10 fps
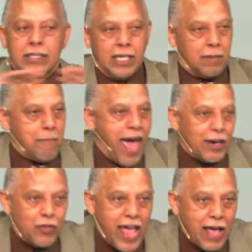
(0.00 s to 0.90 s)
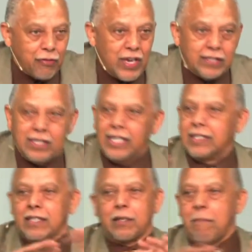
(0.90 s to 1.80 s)
doesn't matter the ethnicity,
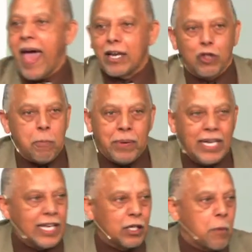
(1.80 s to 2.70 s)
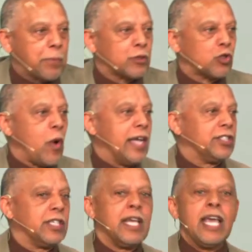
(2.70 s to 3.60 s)
doesn't matter the political
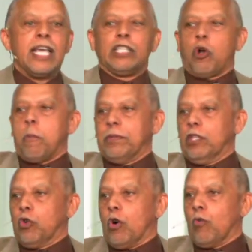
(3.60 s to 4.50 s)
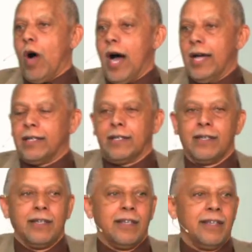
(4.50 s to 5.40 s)
persuasion. He's opened the door wide.
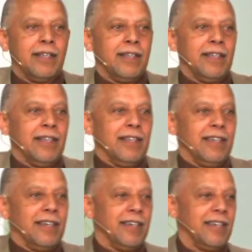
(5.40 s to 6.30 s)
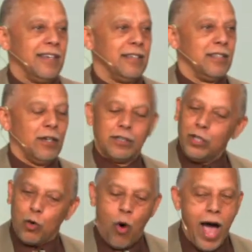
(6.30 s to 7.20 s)
You know,
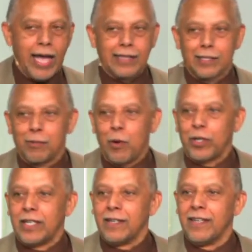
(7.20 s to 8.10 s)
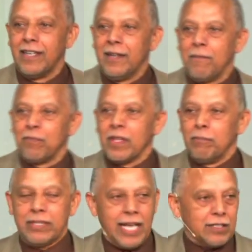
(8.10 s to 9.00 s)
you're quiet this morning,
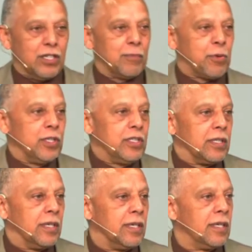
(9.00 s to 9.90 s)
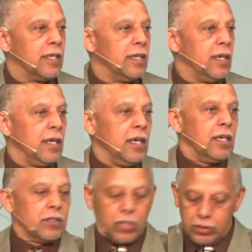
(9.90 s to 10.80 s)
but that's good preaching.
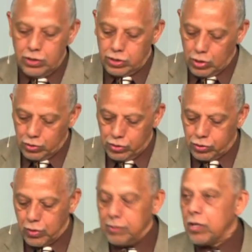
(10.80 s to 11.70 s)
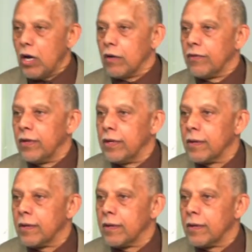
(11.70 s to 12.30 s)
Turn your social streams off.